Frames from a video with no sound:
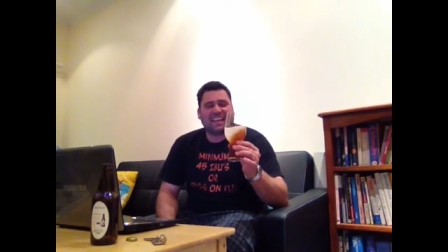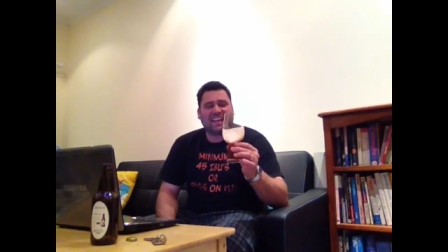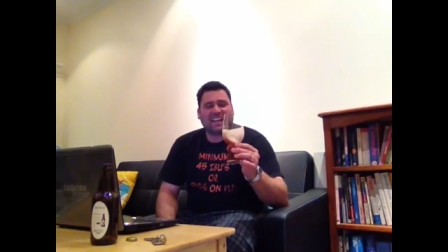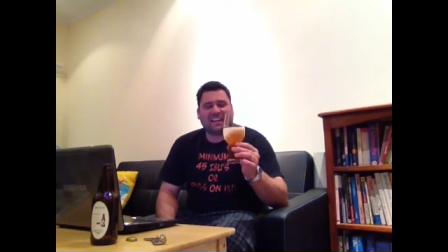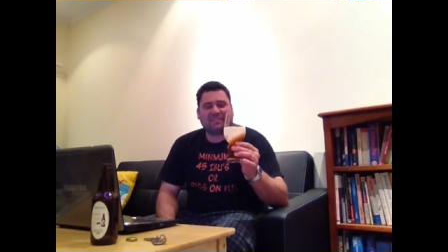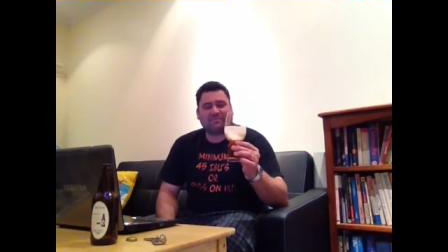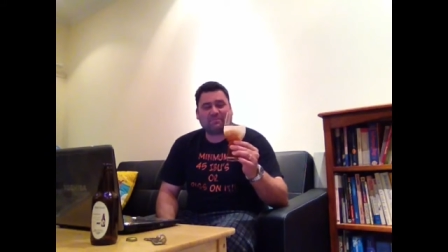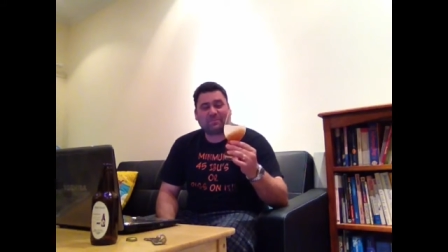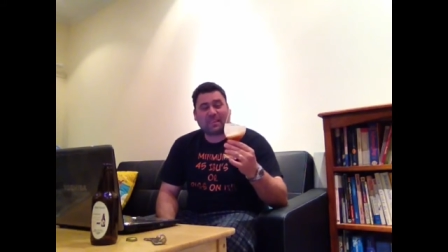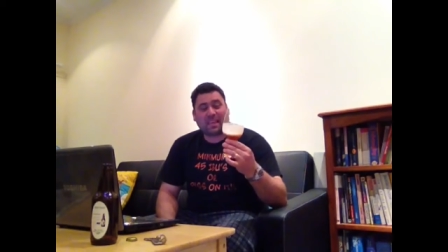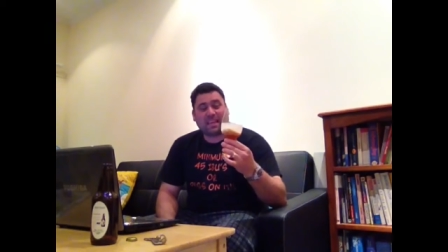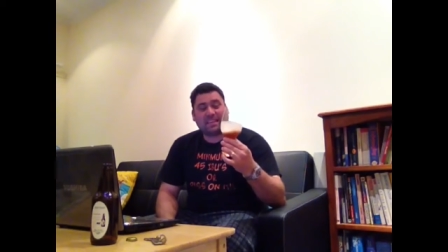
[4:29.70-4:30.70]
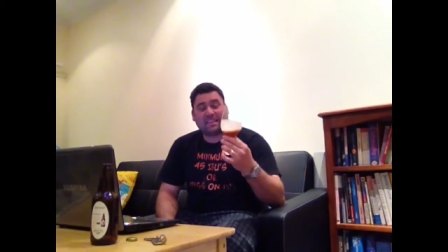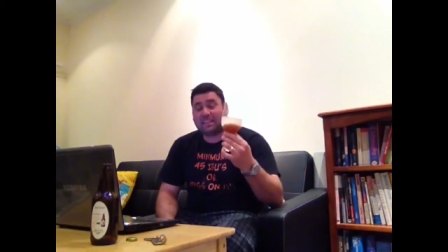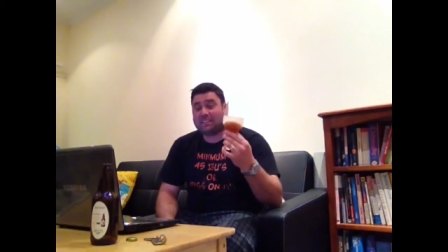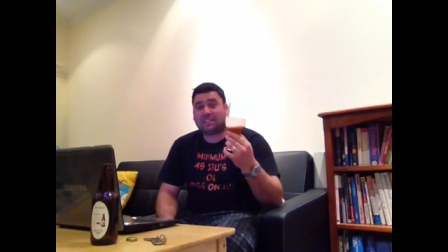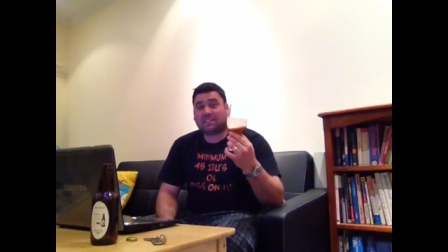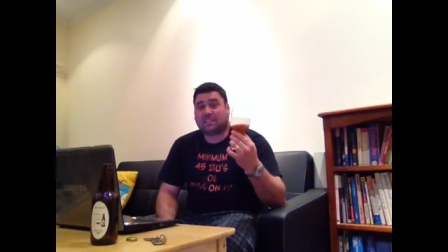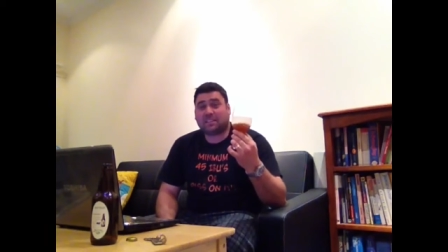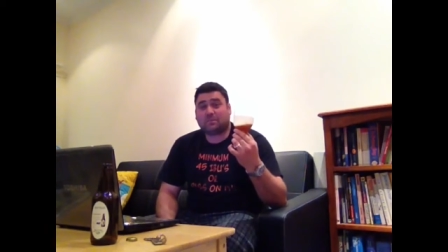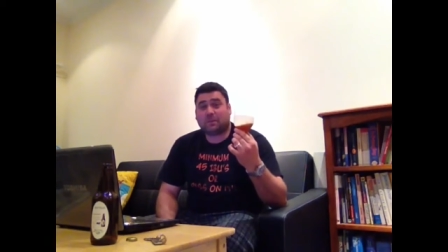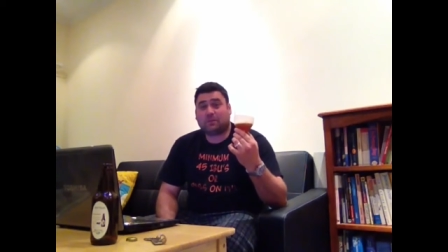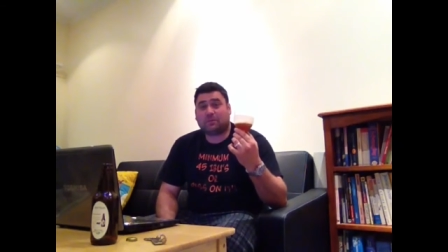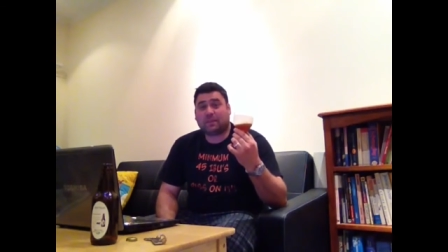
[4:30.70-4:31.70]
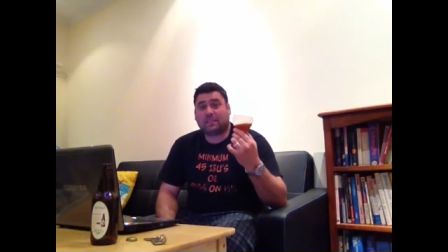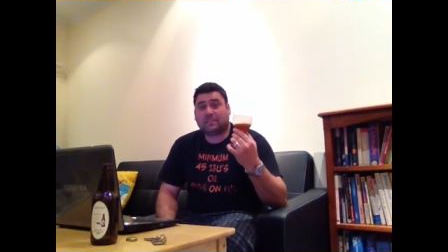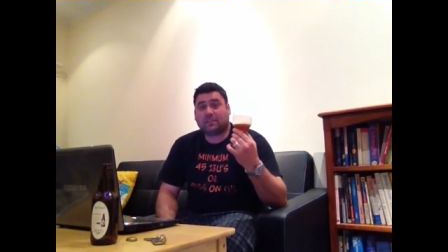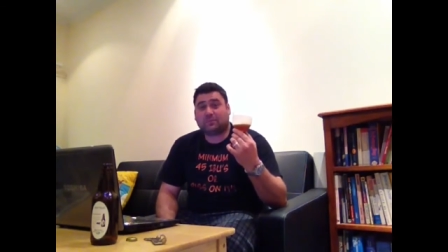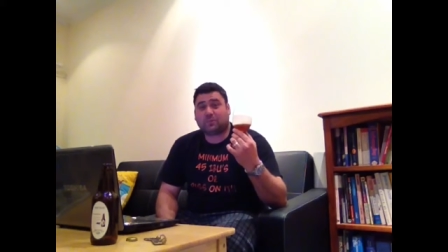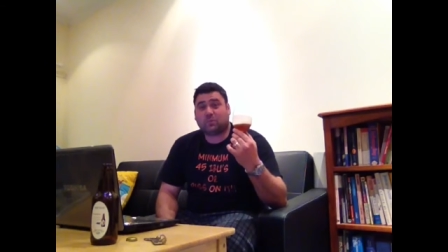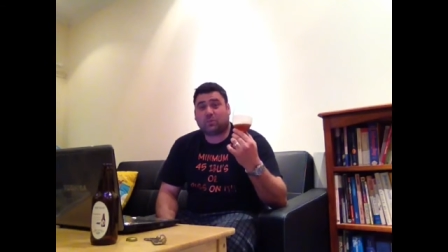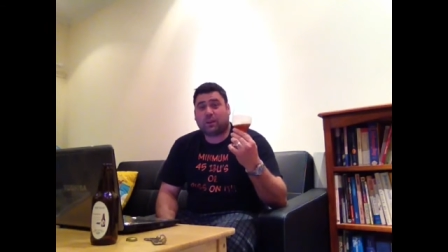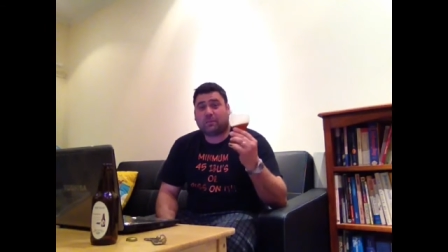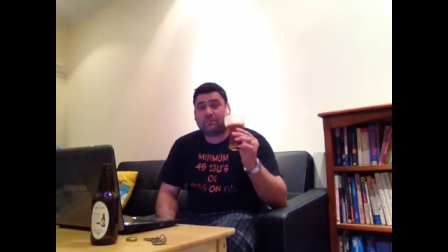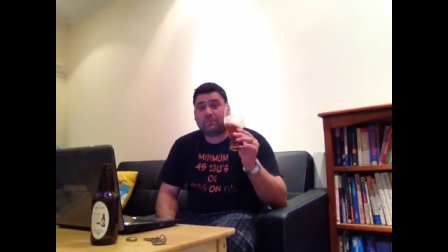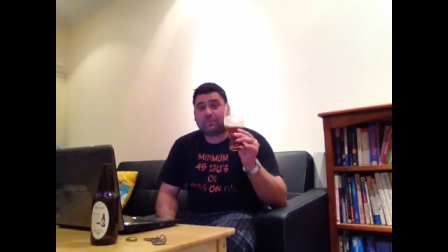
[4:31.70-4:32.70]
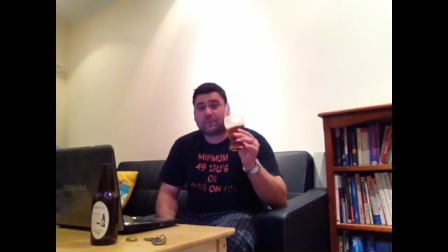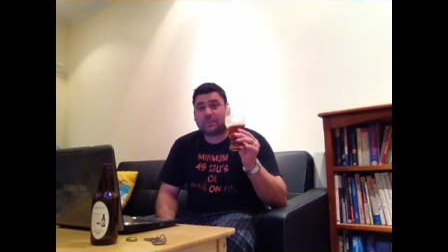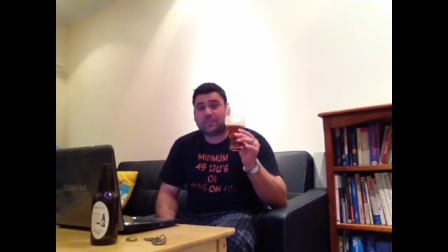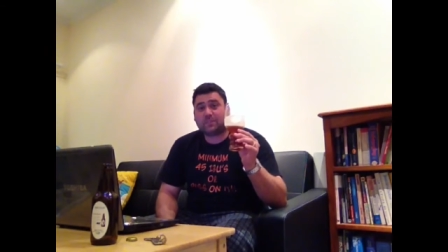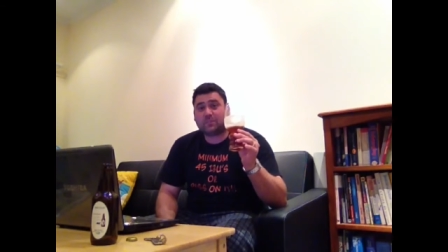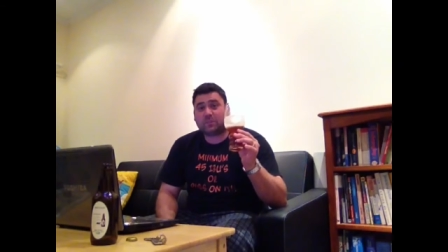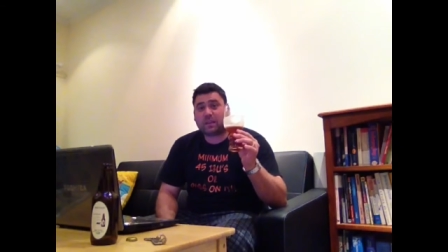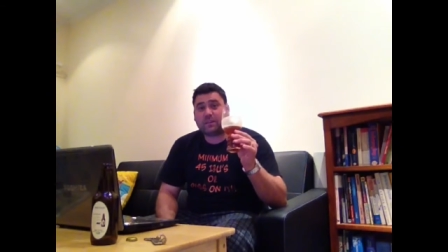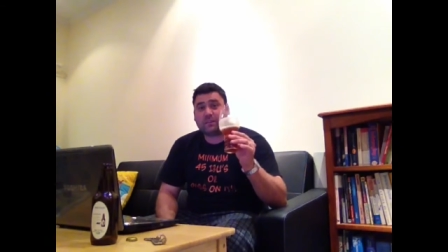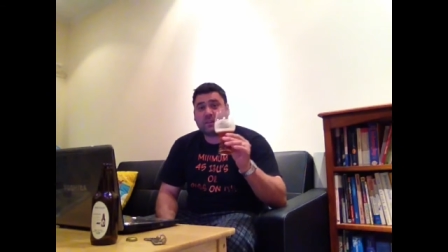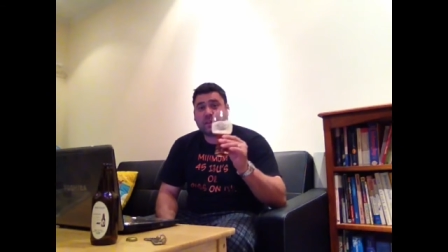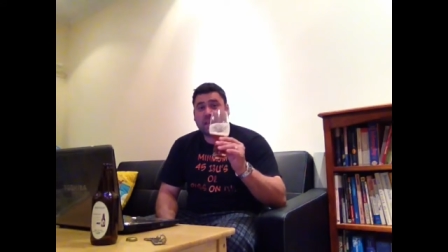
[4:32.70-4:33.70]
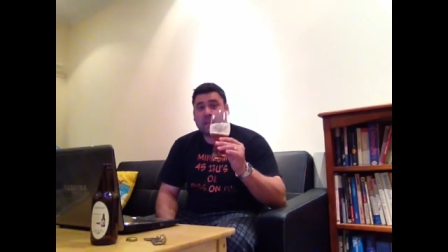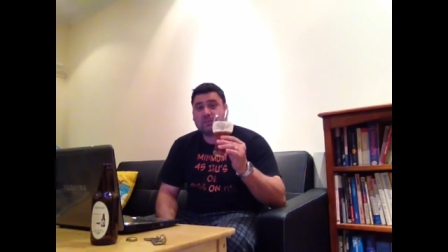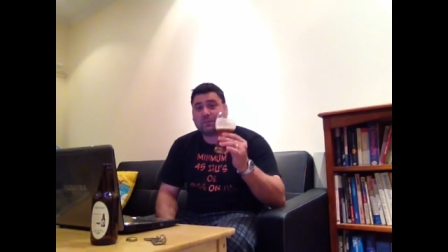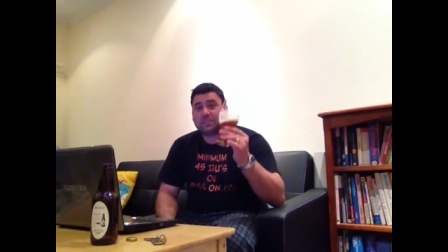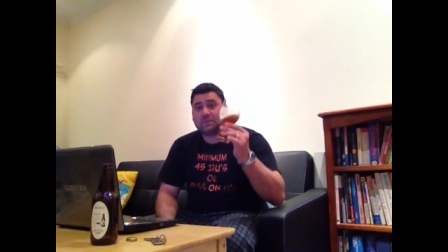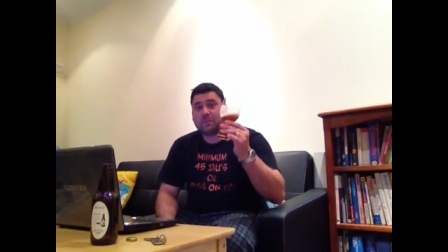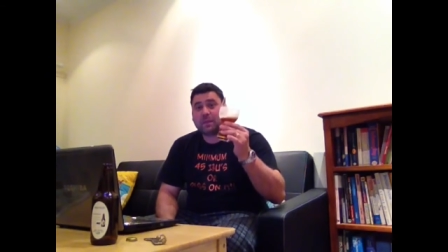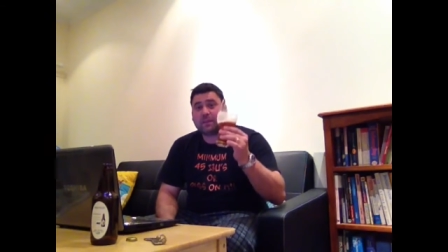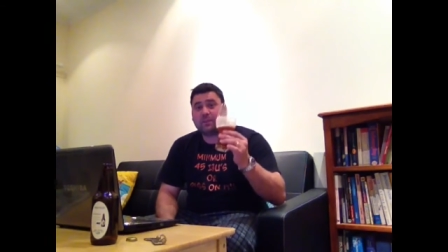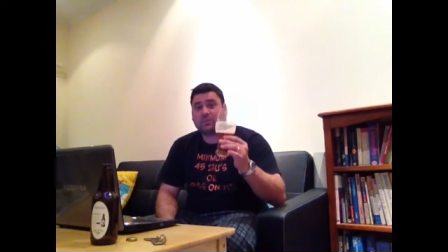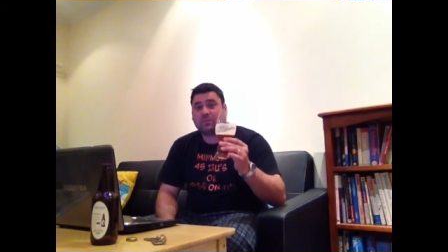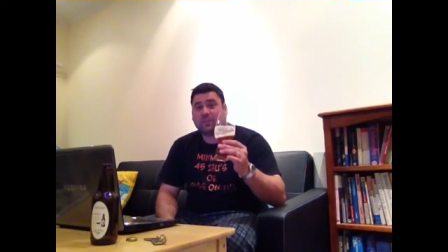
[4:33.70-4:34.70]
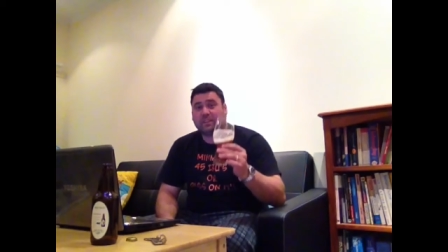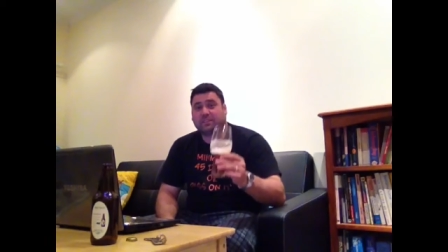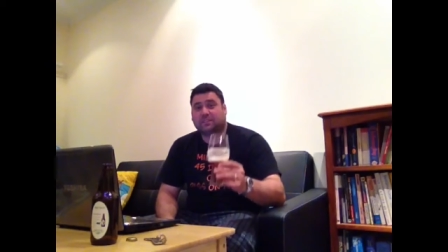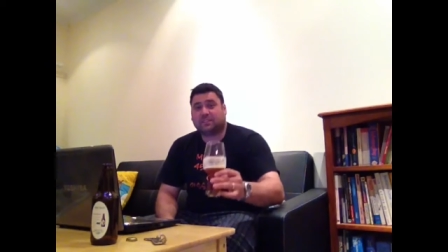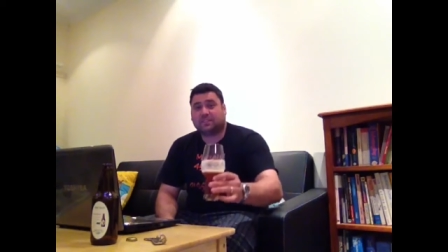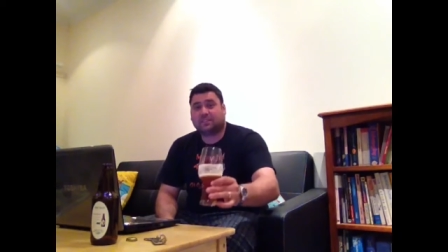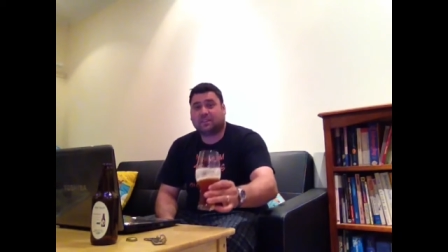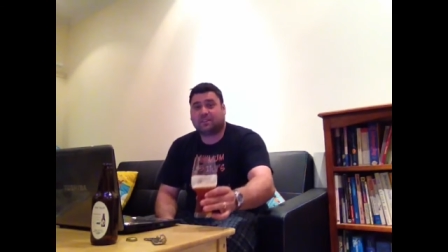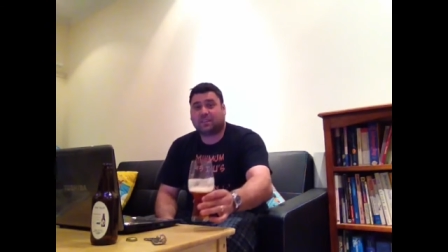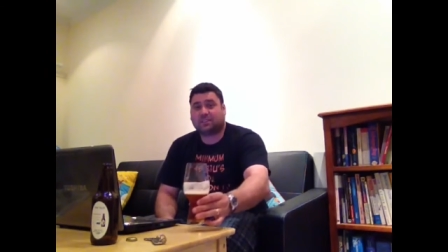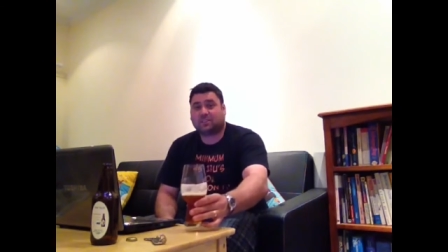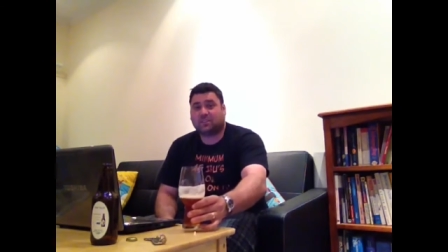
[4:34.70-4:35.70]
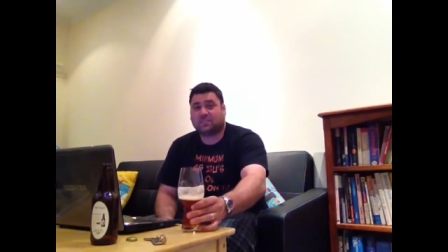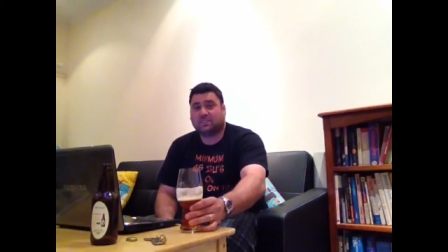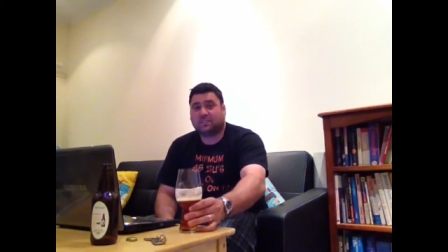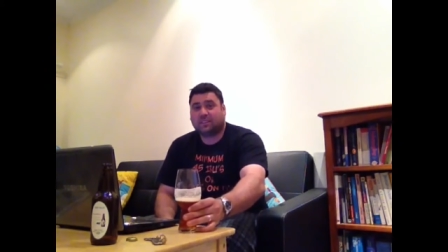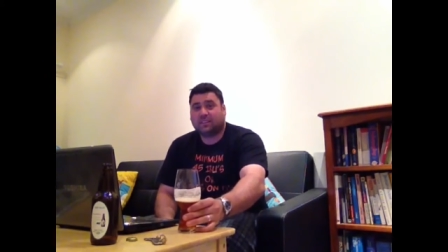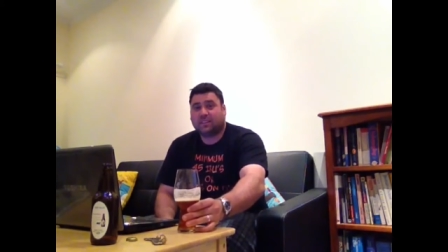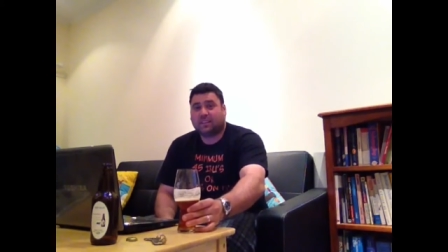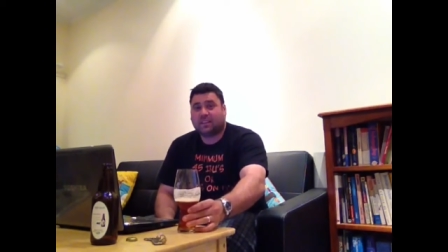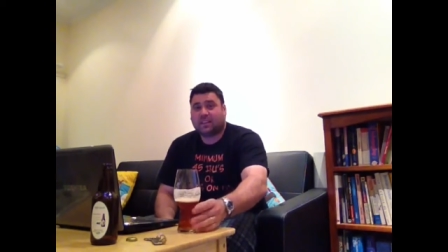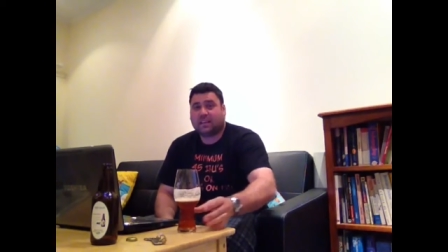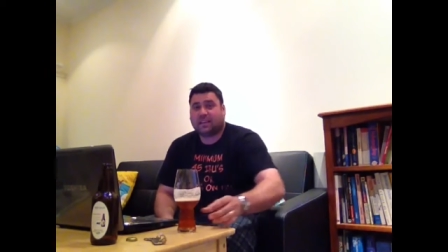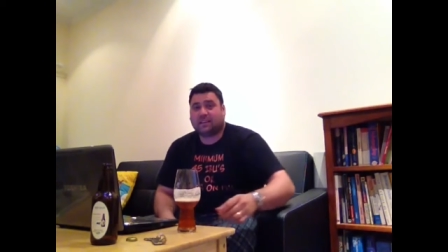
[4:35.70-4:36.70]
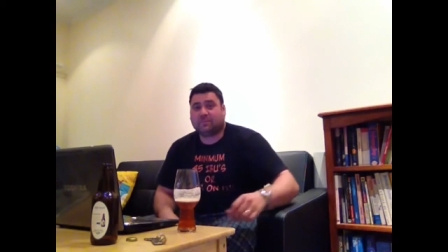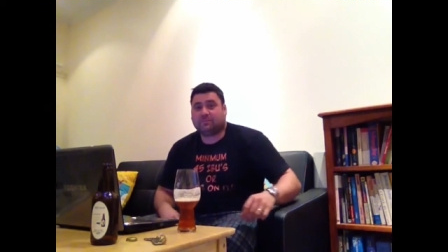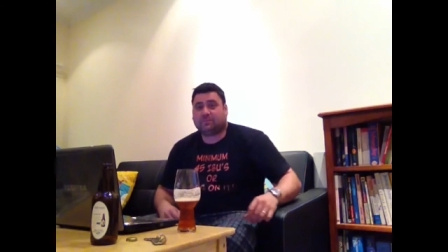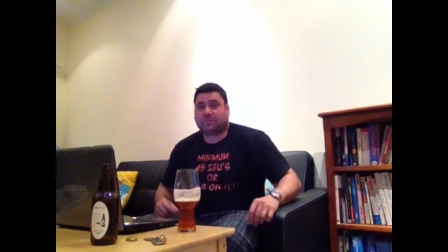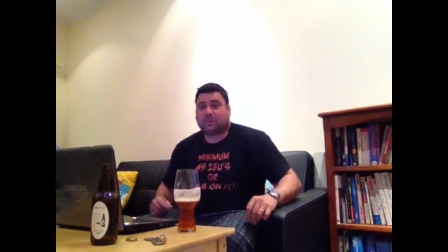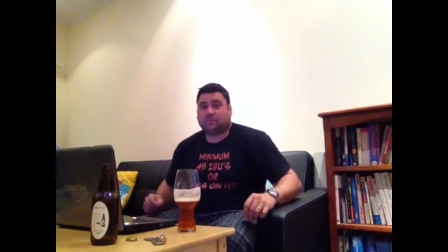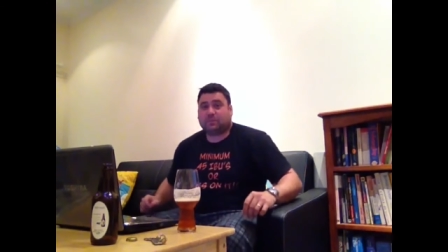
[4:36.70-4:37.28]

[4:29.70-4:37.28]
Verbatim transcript: um, and yeah, that's that's about it really. So I've scored her up. She's all done, and I'm going to sit back and enjoy this. So thanks, guys, um, and we'll